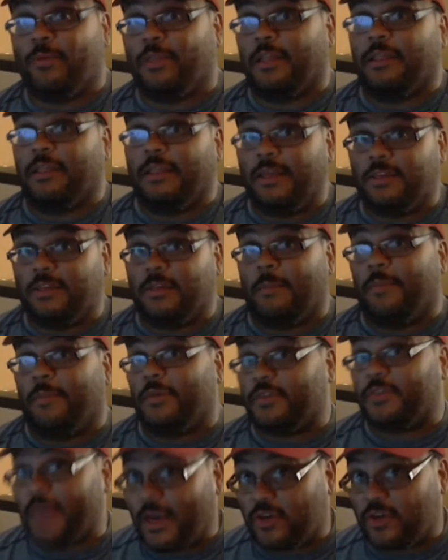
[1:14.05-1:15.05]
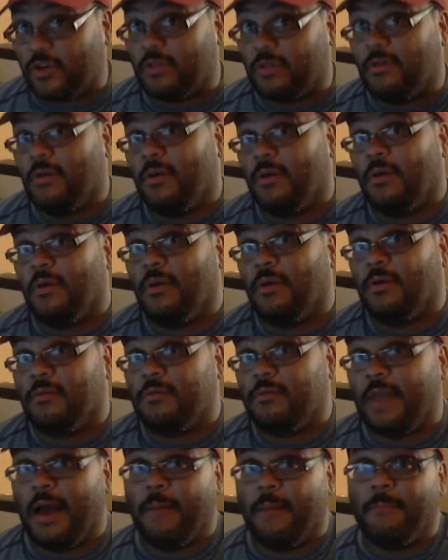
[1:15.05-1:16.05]
at least a possession
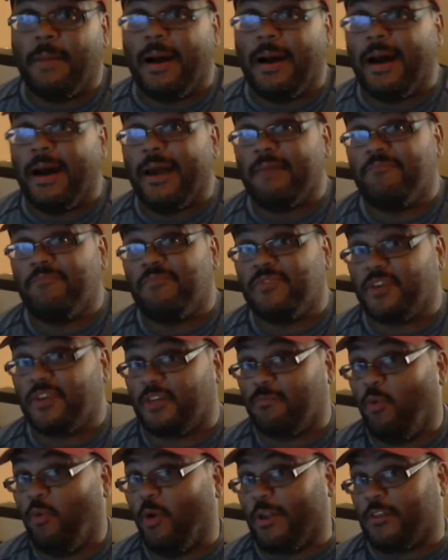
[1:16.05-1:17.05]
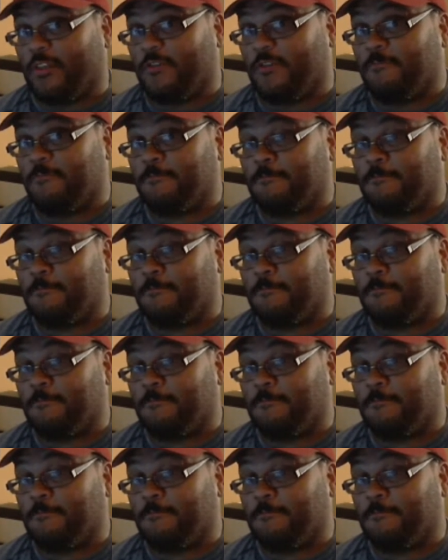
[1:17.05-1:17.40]
down by 6 points.